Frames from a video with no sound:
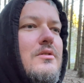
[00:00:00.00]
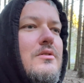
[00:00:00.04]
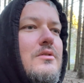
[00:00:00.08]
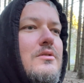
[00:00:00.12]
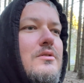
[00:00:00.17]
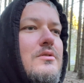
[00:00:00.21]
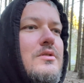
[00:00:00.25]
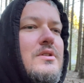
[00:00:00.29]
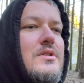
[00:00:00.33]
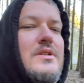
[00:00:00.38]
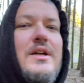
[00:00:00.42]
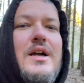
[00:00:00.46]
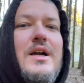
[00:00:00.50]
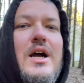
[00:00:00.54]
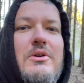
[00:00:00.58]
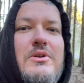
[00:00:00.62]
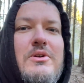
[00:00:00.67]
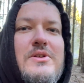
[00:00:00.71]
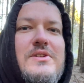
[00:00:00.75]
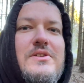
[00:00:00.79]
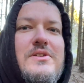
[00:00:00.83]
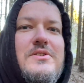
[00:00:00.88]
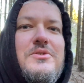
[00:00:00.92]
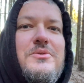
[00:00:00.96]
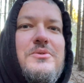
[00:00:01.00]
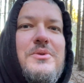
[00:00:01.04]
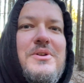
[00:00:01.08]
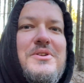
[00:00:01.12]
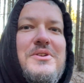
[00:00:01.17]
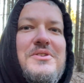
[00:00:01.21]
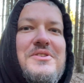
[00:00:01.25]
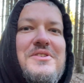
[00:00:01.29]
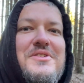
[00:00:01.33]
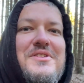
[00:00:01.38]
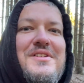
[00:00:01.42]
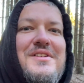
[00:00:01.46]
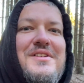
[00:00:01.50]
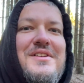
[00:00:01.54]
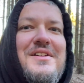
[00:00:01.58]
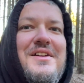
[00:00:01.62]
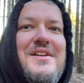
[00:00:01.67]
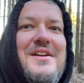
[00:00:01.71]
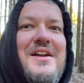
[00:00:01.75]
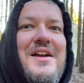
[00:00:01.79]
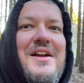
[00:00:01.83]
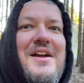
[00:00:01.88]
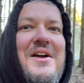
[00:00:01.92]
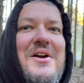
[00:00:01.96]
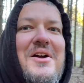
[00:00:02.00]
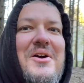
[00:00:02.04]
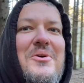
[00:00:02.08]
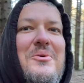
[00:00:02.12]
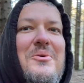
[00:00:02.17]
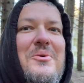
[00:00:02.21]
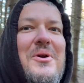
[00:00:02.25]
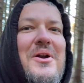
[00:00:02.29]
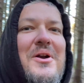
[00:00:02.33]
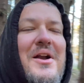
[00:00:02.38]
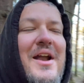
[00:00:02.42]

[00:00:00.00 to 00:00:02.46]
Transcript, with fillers: to the current situation where